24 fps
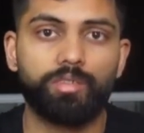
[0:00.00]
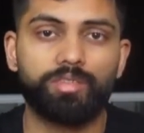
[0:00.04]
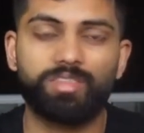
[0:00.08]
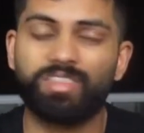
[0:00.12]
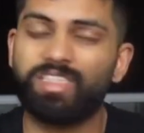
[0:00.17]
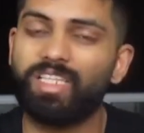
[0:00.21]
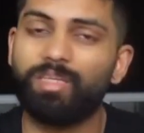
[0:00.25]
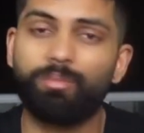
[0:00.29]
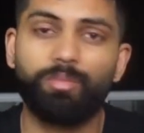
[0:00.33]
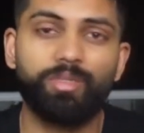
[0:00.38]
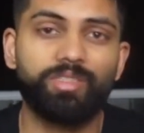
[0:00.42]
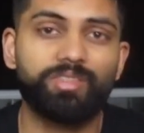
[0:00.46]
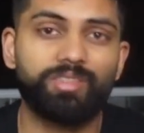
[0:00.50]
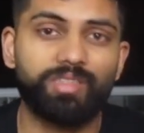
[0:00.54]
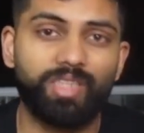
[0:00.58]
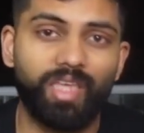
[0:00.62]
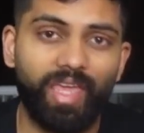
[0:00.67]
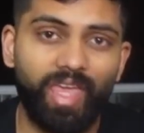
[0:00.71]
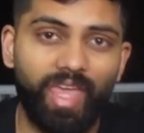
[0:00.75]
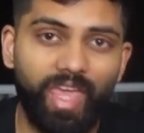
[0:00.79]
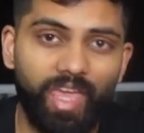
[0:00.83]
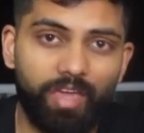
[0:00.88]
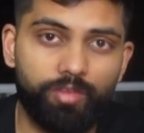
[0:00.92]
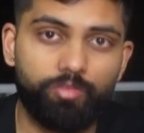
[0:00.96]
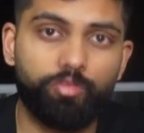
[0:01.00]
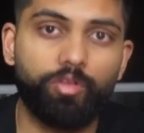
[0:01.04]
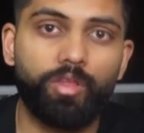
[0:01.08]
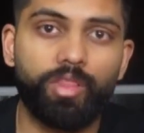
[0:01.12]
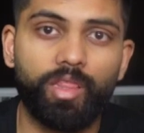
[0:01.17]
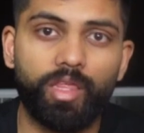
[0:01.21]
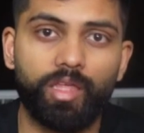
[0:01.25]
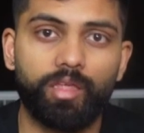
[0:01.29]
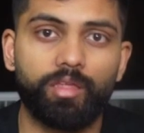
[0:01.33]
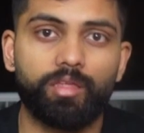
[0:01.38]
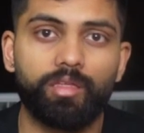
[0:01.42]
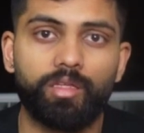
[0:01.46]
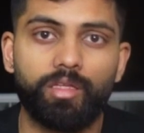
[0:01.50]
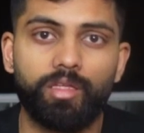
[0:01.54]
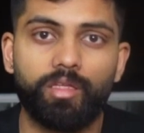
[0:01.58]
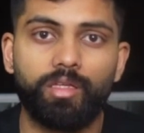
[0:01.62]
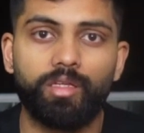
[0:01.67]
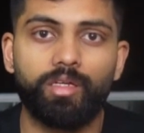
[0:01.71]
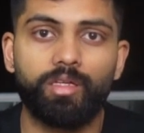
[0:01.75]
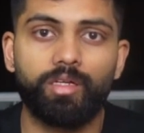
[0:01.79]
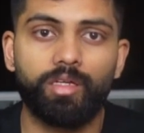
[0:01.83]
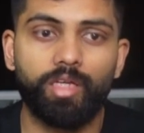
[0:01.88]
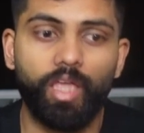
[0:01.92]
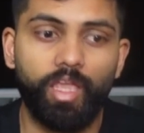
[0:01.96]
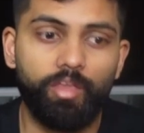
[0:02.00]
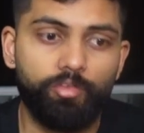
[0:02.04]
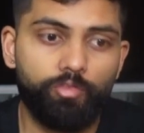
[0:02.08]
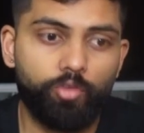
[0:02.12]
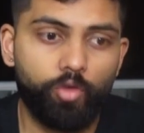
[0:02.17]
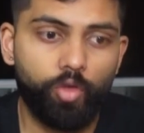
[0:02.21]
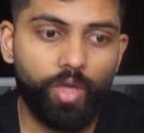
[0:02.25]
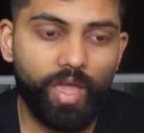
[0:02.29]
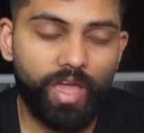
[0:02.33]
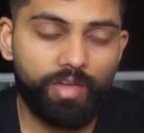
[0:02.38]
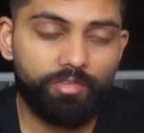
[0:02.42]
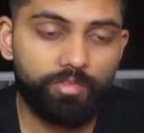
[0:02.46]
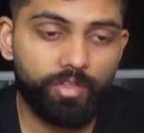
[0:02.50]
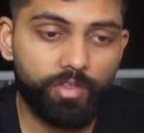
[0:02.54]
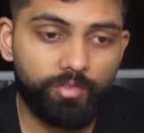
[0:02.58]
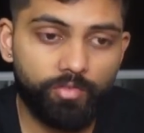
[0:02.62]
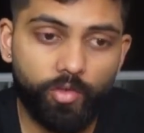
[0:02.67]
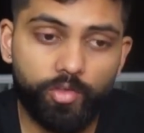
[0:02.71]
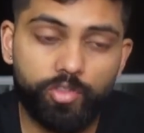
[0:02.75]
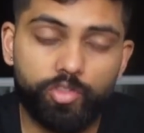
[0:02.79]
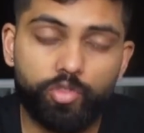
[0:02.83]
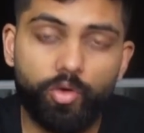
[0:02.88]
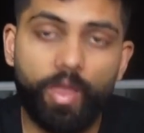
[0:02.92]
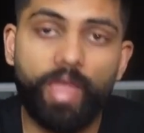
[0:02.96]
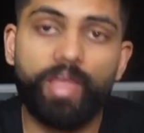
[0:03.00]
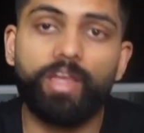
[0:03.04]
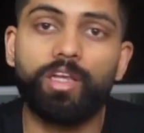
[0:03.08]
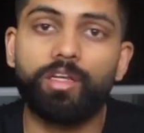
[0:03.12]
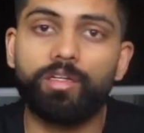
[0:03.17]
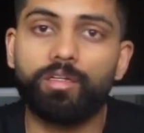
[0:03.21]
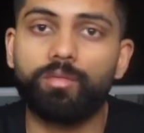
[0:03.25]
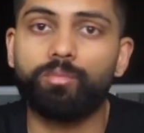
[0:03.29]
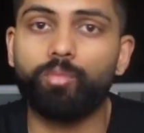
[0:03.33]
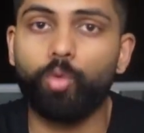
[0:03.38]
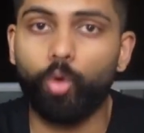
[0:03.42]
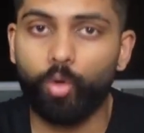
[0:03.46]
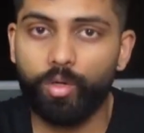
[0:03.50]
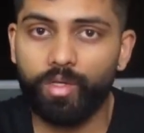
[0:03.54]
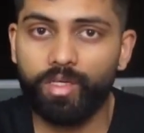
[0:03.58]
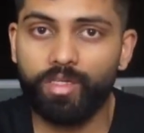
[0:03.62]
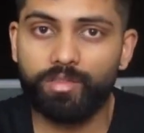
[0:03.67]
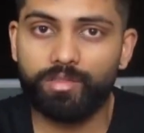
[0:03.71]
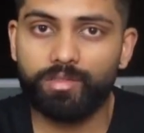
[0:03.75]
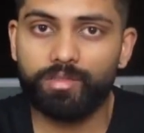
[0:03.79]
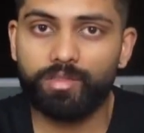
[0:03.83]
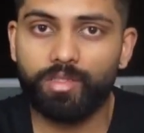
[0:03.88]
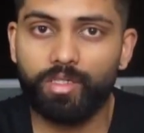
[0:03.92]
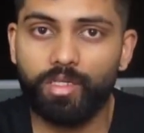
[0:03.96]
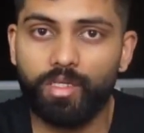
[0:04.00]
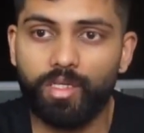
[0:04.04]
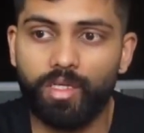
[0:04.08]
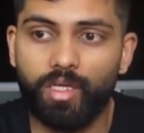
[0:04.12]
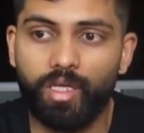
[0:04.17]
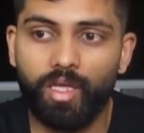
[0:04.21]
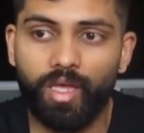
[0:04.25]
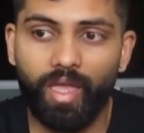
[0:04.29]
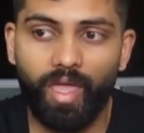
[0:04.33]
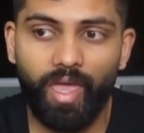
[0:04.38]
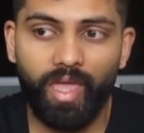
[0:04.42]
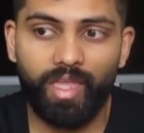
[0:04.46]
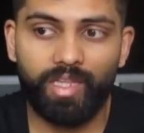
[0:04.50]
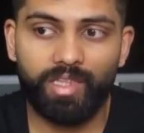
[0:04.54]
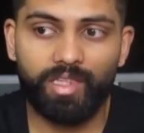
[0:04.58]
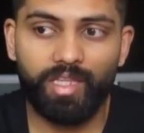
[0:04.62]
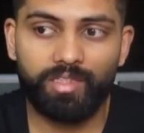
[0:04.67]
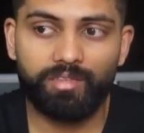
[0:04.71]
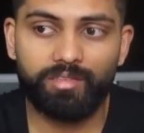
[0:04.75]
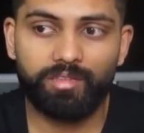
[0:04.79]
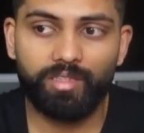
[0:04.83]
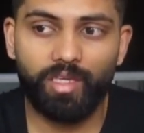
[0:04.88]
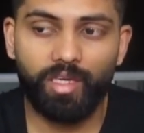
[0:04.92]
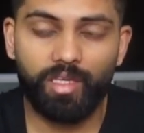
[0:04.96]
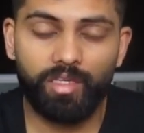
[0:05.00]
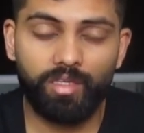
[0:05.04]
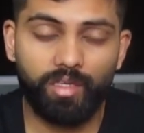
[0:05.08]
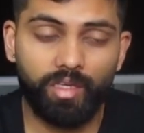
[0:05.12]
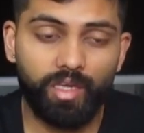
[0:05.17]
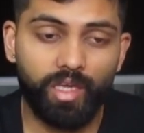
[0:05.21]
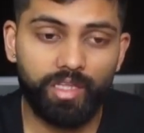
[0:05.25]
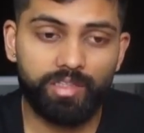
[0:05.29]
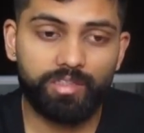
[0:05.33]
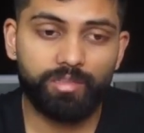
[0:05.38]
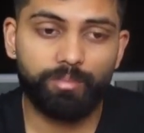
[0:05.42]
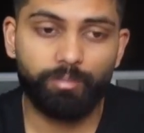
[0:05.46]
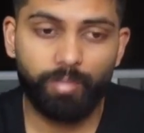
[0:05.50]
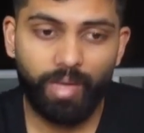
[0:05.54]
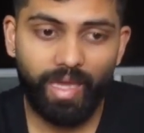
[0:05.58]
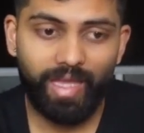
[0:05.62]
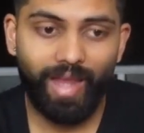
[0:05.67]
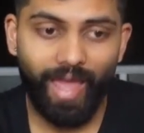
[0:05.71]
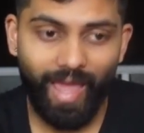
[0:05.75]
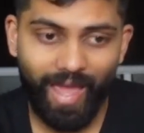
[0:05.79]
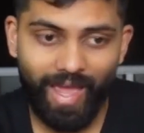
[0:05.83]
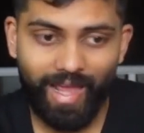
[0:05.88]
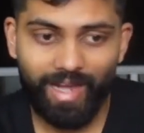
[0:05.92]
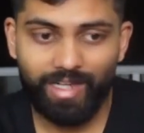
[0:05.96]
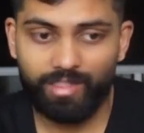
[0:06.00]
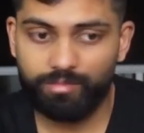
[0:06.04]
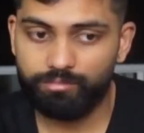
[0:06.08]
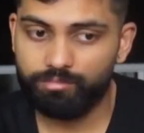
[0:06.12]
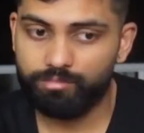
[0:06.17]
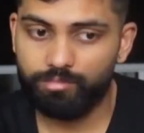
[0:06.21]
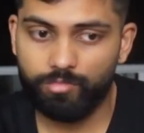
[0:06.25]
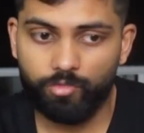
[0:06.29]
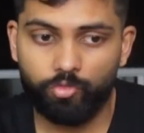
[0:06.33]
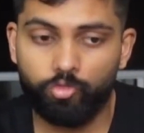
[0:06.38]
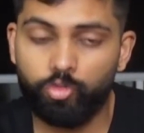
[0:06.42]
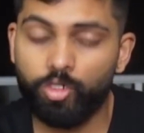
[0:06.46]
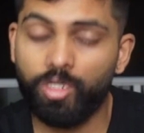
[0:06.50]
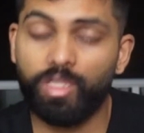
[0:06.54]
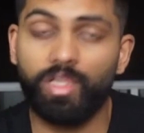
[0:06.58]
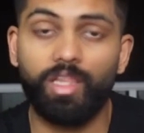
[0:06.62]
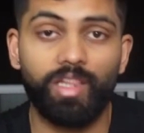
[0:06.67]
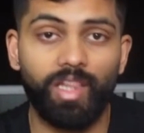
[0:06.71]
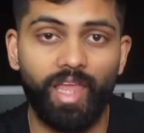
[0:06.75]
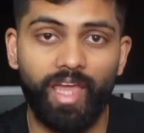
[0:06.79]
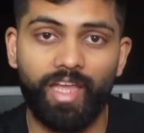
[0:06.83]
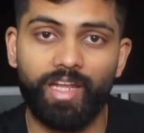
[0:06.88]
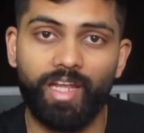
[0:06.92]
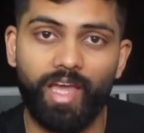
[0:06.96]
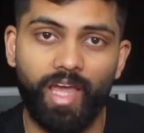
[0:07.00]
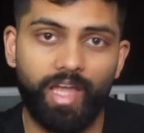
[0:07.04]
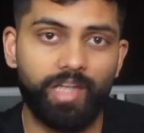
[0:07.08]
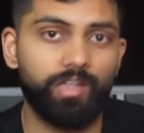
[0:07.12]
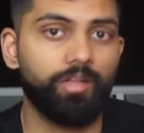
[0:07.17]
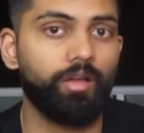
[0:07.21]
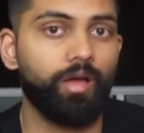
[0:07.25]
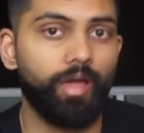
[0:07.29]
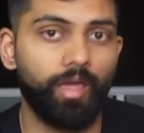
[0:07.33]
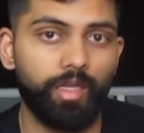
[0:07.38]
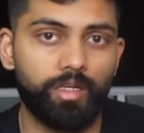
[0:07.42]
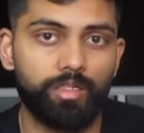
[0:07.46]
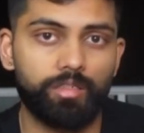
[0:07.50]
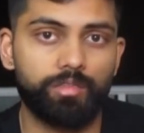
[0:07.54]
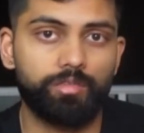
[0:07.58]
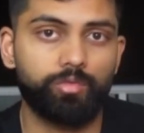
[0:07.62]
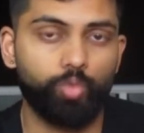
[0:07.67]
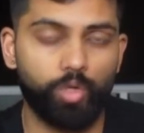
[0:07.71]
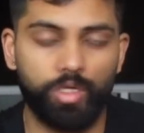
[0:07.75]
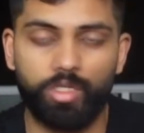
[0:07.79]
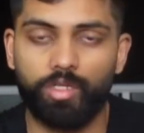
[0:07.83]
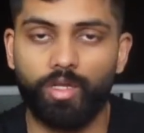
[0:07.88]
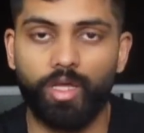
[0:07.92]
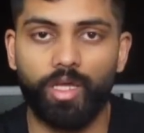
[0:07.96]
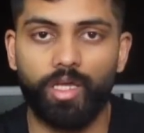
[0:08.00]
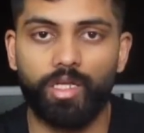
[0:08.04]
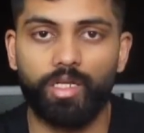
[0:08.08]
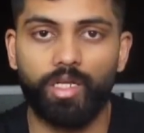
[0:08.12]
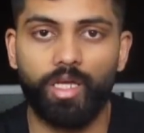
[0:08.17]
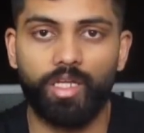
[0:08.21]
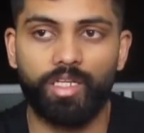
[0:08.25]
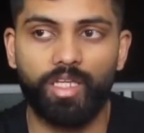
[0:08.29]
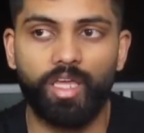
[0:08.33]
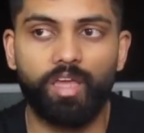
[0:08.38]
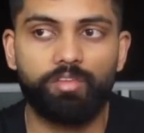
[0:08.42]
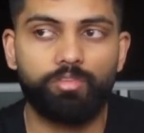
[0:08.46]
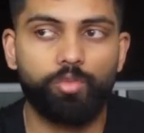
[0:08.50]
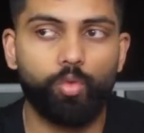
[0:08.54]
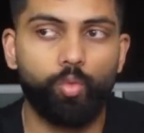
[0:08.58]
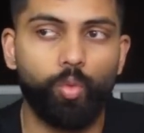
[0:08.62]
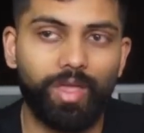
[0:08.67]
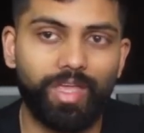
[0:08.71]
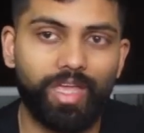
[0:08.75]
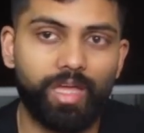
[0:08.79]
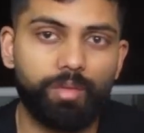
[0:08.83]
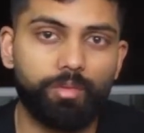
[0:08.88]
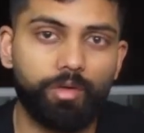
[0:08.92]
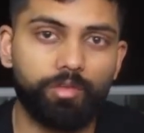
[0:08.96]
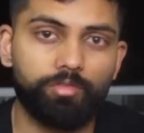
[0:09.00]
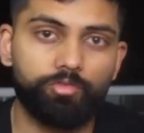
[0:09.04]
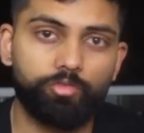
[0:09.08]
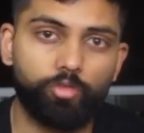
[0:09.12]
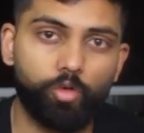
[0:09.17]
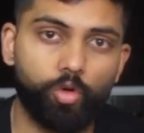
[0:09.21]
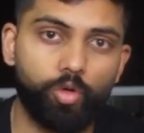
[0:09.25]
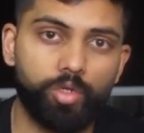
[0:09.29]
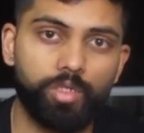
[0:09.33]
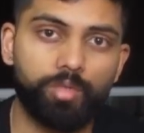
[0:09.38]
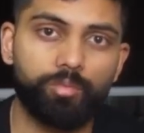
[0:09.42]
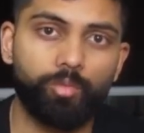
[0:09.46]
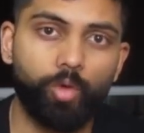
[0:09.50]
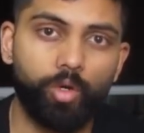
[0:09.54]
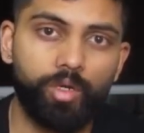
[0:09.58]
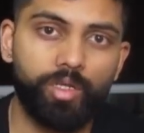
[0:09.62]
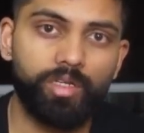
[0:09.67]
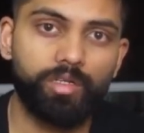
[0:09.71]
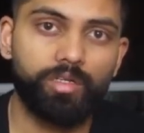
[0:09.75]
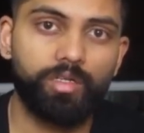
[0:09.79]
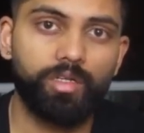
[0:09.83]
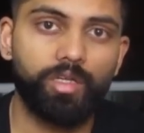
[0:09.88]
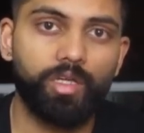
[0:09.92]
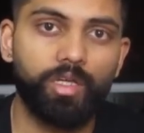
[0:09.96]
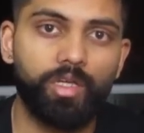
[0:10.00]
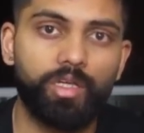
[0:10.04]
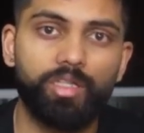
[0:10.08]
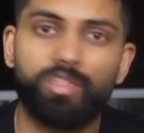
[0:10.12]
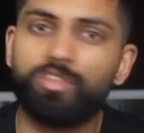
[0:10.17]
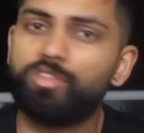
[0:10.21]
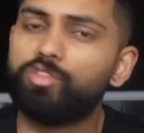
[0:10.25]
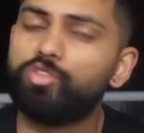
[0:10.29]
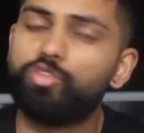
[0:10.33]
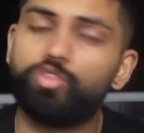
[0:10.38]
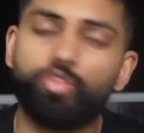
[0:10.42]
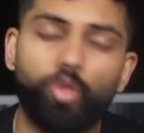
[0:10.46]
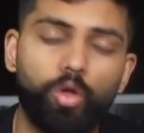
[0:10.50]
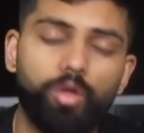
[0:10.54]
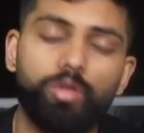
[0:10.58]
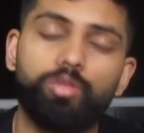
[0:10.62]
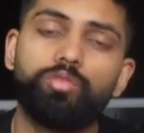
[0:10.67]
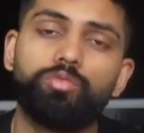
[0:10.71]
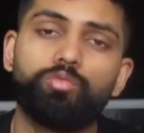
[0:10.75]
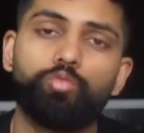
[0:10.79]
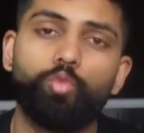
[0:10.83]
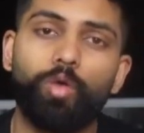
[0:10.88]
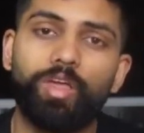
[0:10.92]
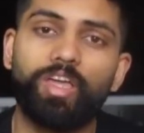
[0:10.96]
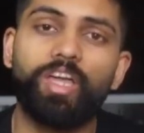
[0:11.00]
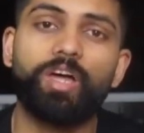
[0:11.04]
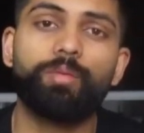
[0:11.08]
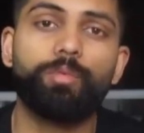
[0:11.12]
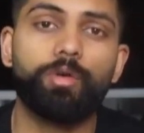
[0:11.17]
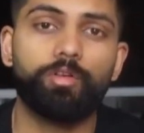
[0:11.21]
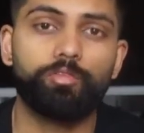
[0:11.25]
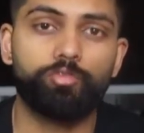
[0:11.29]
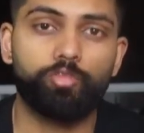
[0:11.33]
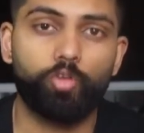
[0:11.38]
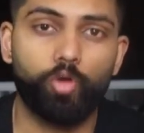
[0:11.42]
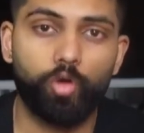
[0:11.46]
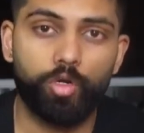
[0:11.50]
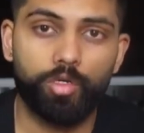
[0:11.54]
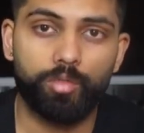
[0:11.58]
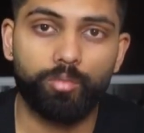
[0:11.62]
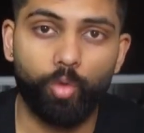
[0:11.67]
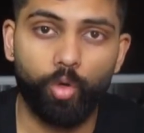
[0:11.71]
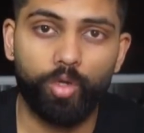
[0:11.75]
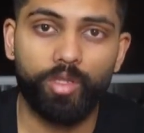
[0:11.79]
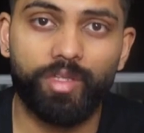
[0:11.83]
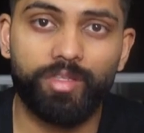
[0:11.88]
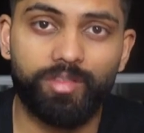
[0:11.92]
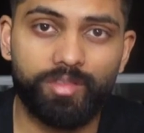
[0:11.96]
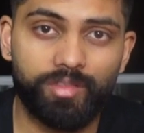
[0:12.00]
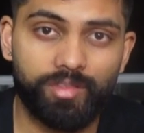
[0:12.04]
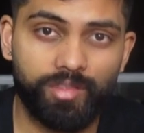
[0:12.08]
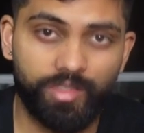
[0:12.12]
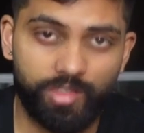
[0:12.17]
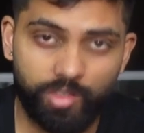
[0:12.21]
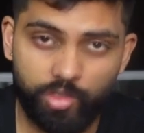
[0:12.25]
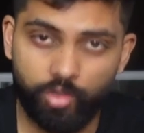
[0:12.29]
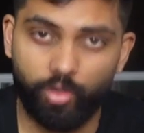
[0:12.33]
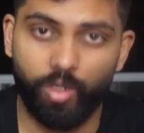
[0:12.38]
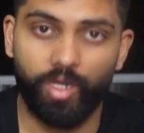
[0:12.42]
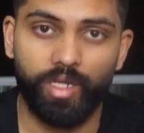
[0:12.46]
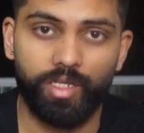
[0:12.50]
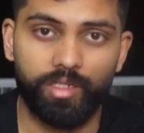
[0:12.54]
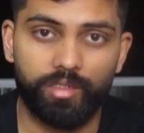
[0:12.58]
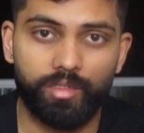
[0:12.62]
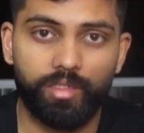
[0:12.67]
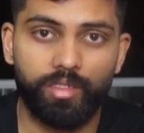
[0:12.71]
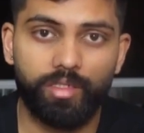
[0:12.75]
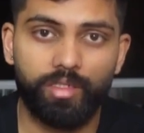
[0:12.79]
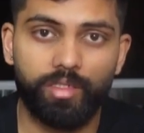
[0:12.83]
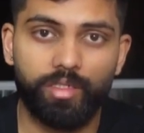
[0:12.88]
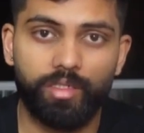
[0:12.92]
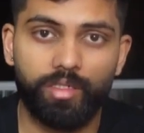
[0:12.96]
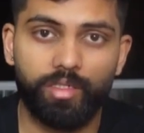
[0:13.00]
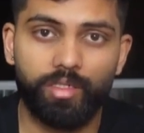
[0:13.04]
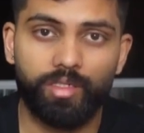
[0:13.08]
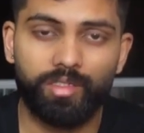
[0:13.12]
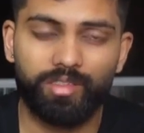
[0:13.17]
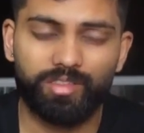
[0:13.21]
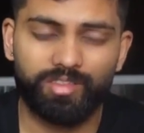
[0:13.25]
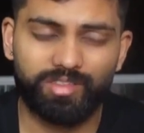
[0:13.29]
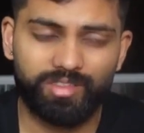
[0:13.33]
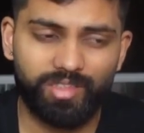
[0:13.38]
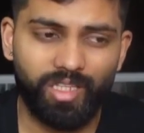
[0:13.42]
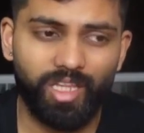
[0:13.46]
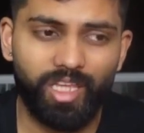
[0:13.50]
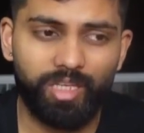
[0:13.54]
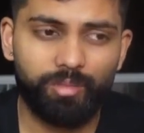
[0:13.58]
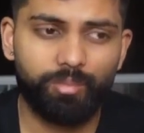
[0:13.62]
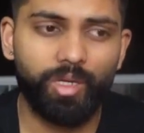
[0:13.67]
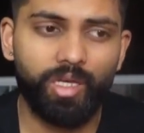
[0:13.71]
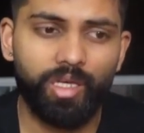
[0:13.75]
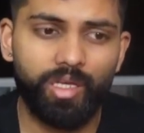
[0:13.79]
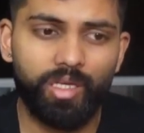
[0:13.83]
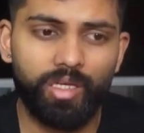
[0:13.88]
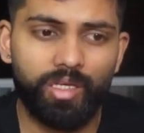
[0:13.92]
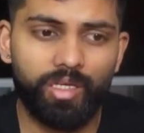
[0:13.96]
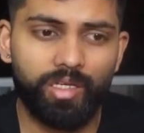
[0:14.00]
Sleep is everything. If you train in the mornings, and let's say you get to bed at really late at night, one night, and you have to wake up at 4 in the morning, don't wake up at 4 in the morning to train. Sleep